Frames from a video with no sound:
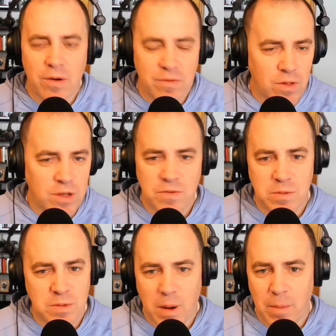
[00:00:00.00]
and philosophy
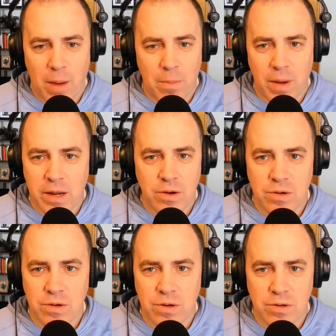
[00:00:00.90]
is about money
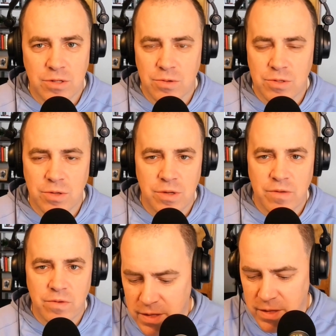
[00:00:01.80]
or so
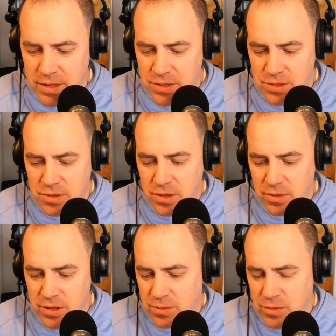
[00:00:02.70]
different. That's
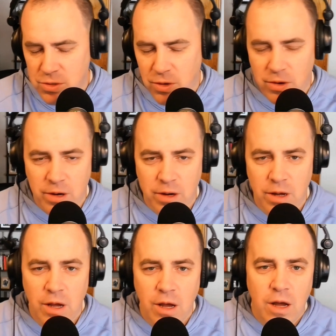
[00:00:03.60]
listen, we're starting
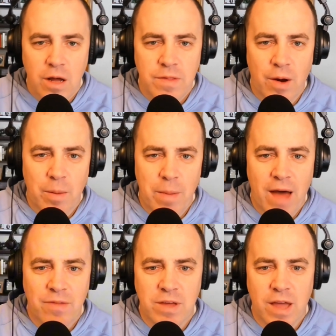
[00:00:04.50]
down a
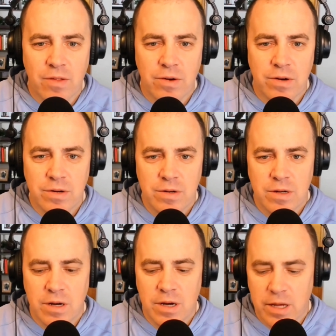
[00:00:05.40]
path together,
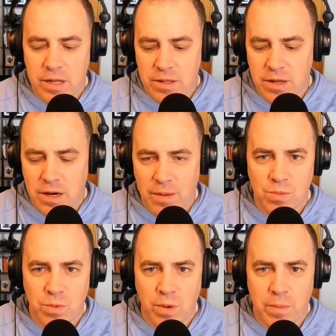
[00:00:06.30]
and
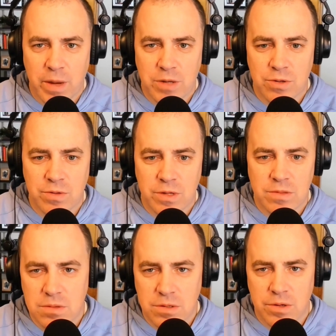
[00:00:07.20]
we want to make sure that
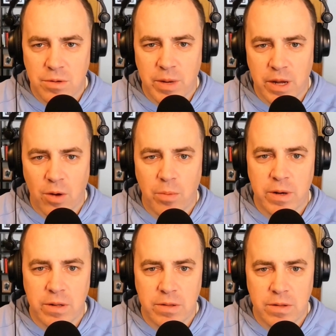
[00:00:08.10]
you're being
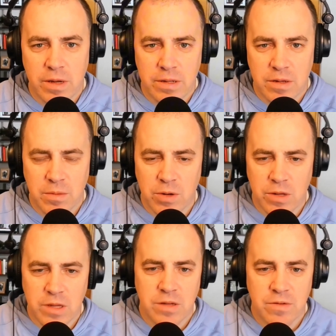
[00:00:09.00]
open and
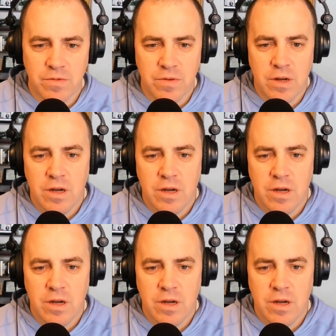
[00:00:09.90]
communicative,